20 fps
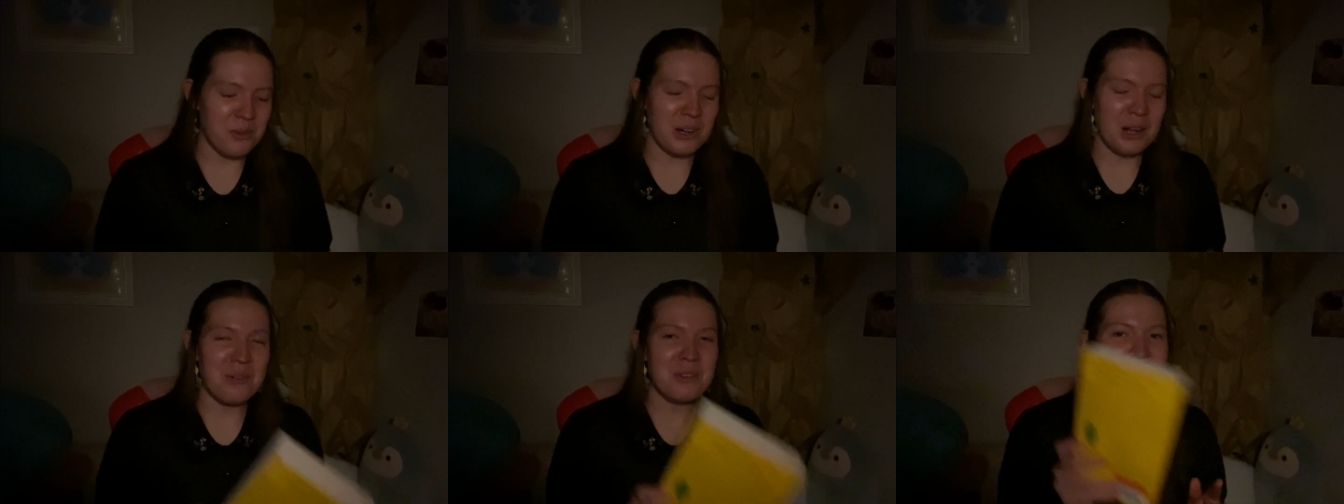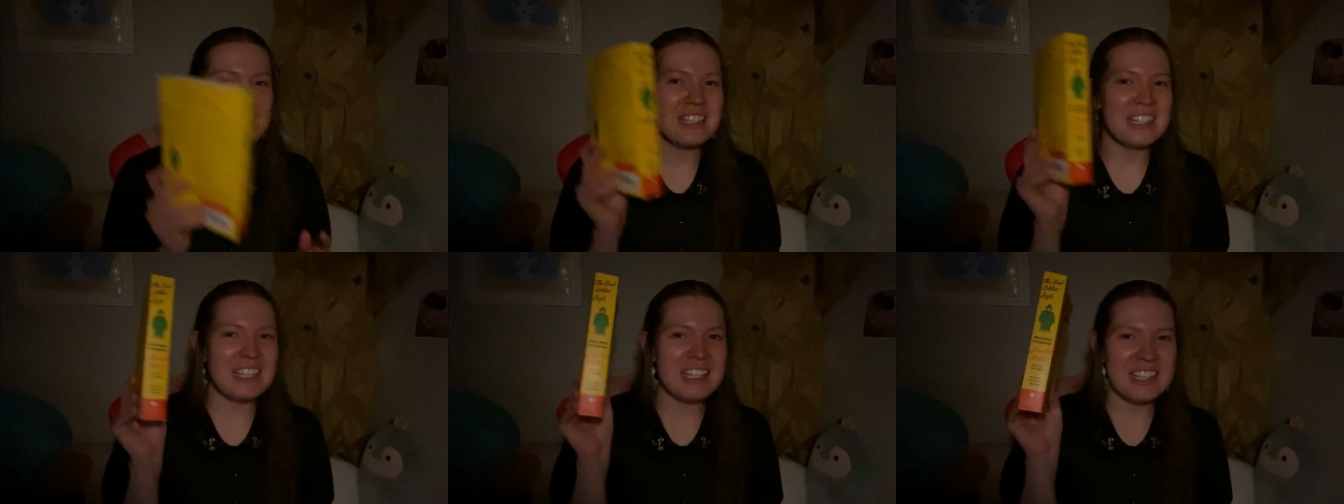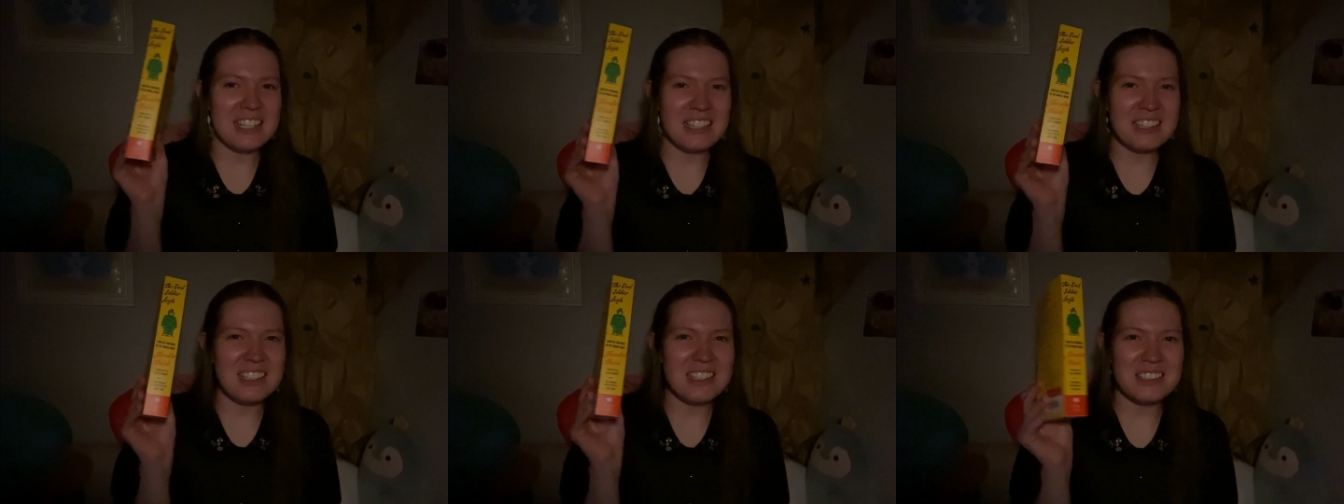When I was
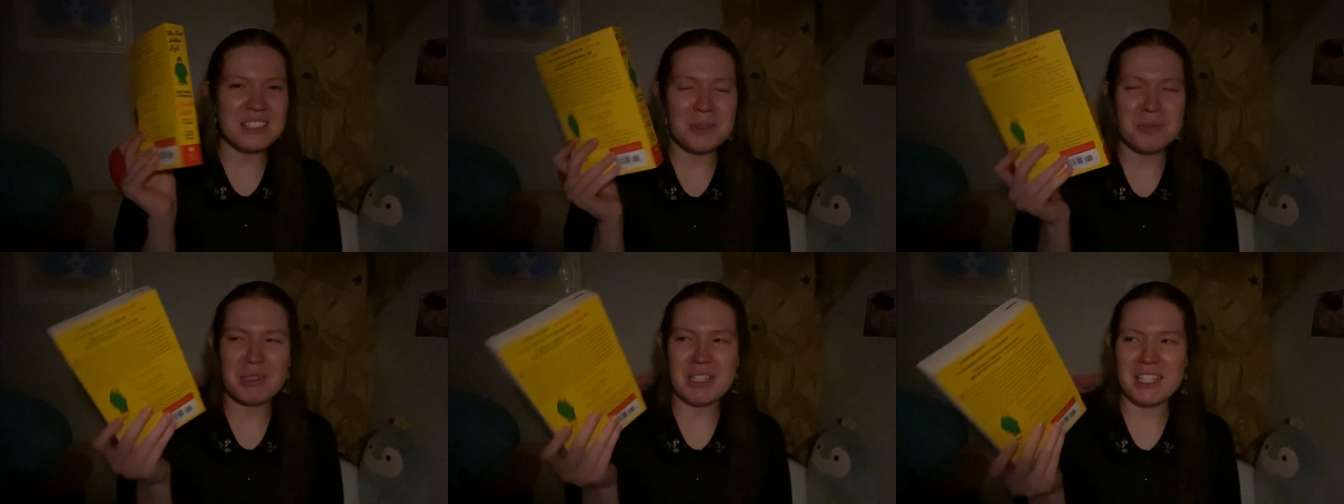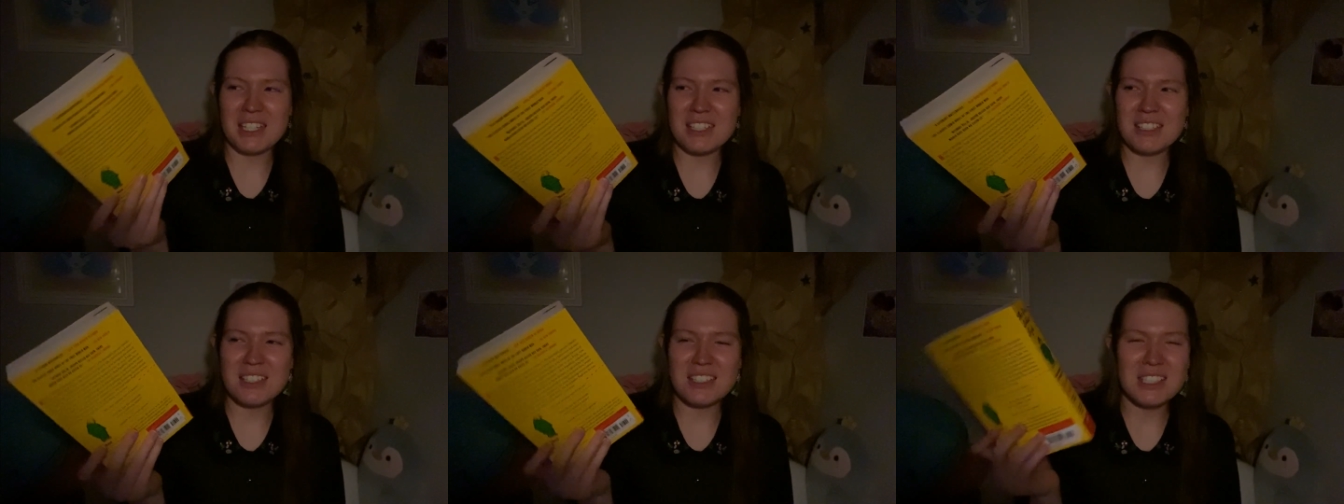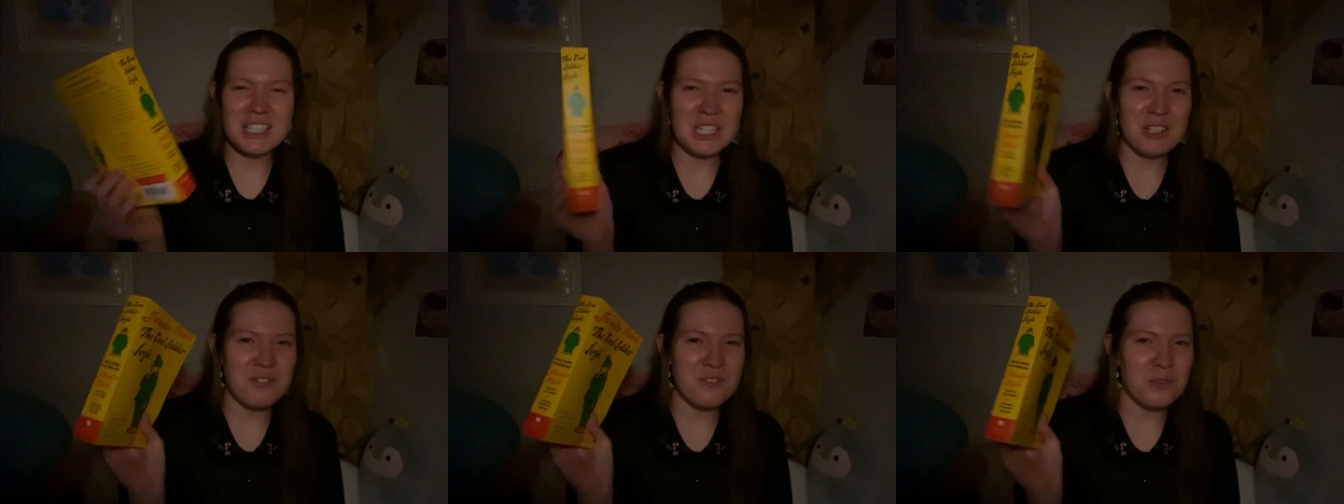looking at this, I'm like, is
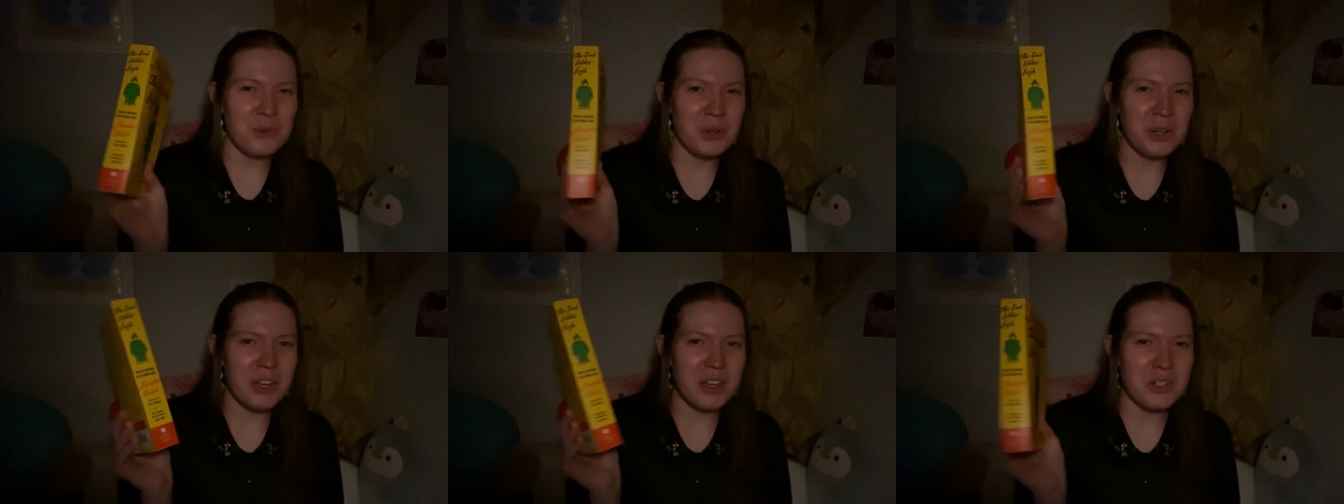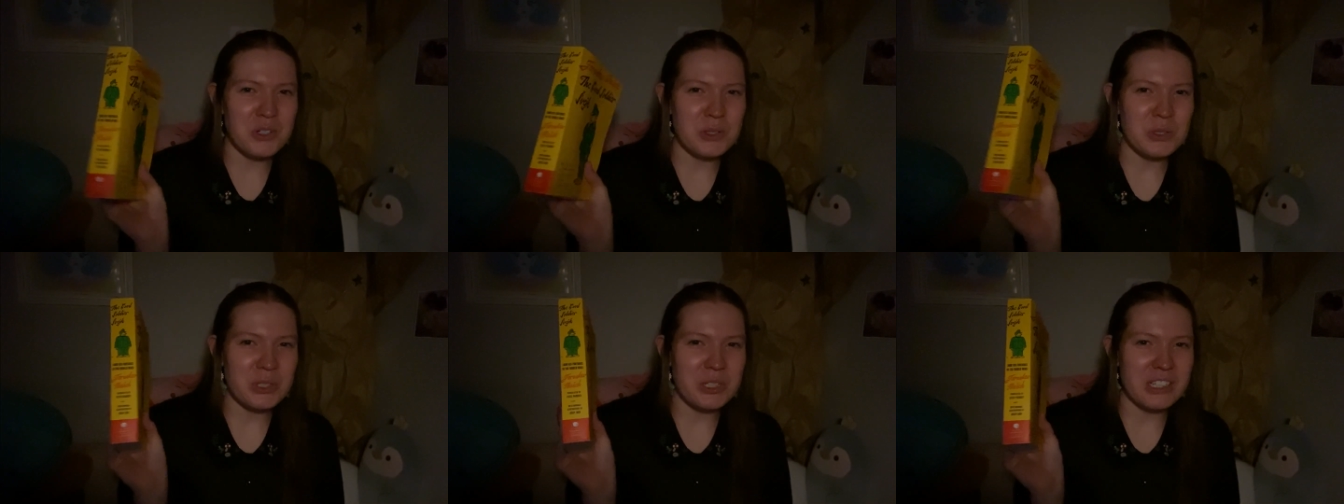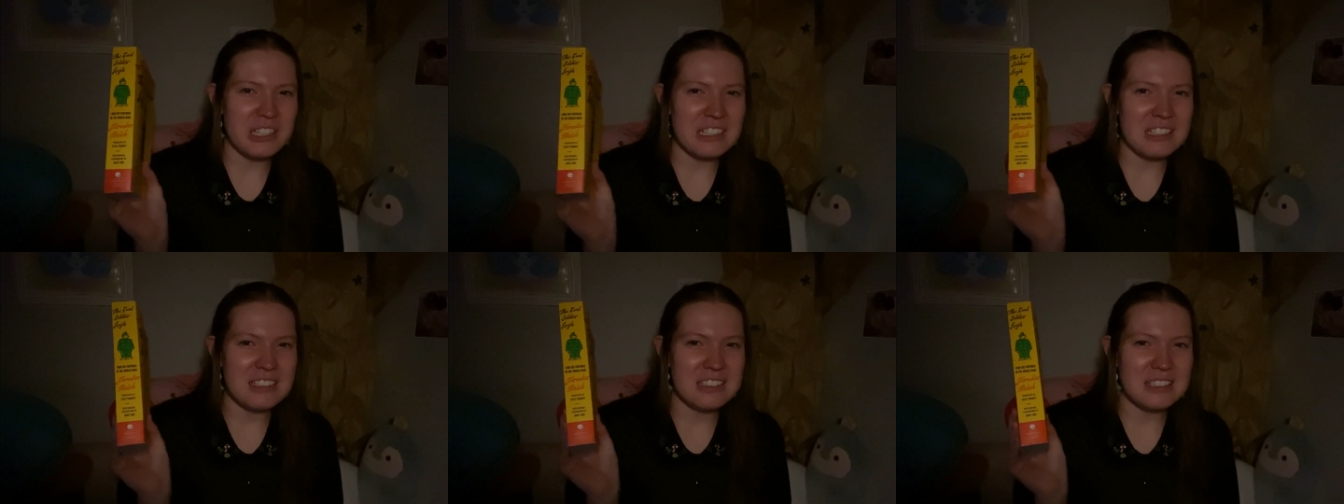this like
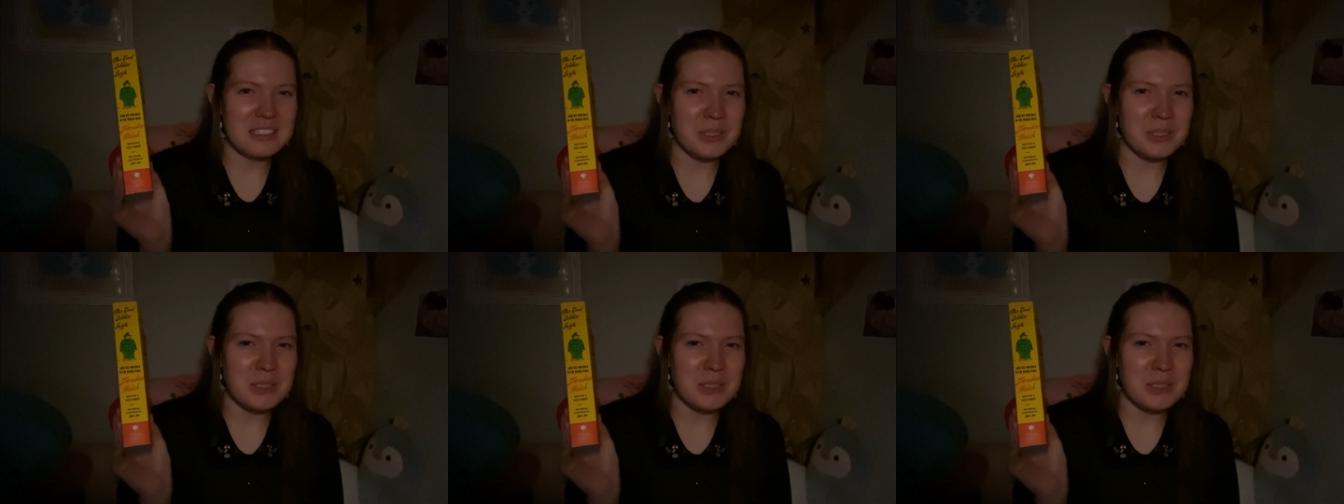400